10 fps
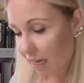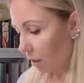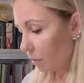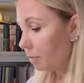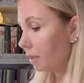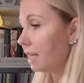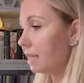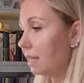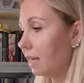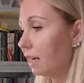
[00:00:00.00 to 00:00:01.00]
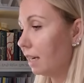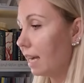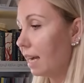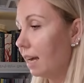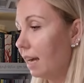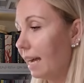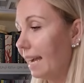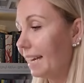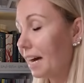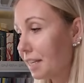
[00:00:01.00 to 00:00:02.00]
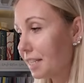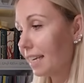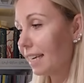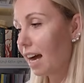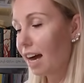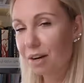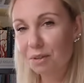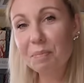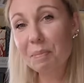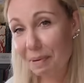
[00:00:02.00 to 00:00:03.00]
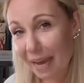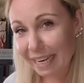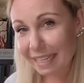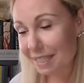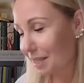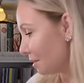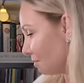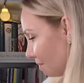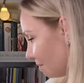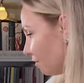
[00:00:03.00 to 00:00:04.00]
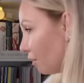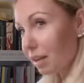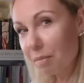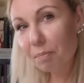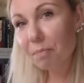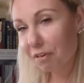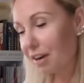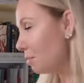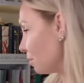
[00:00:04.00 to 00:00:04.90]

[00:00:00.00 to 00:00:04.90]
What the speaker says: I will be testing cutting out pens for the